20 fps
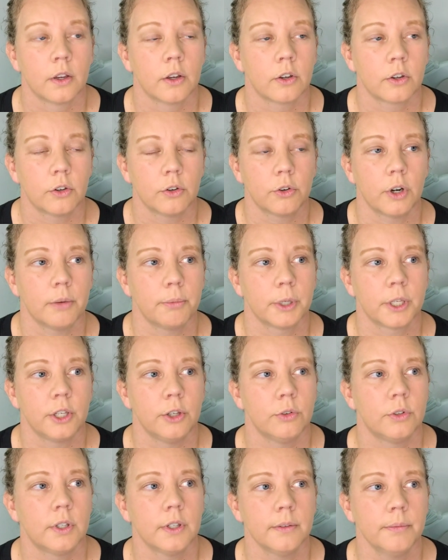Go grab a
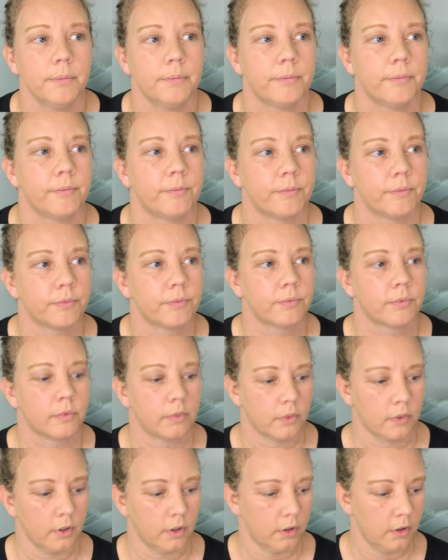Q-tip.
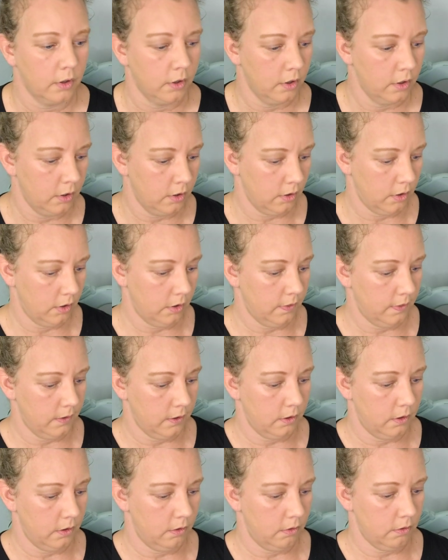And
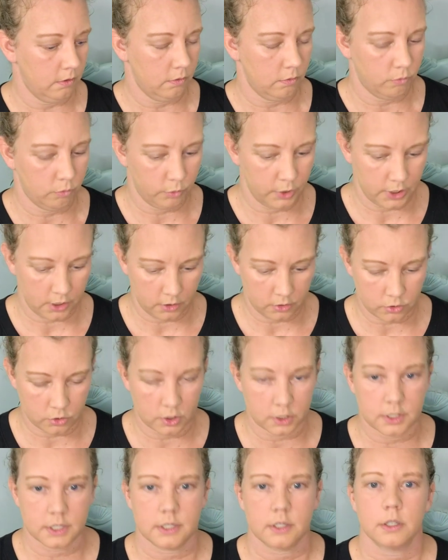then we can
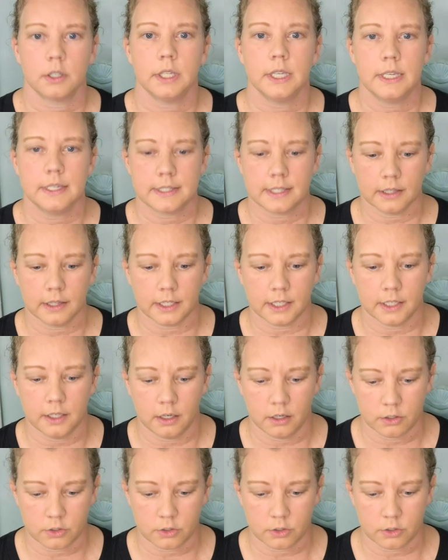just easily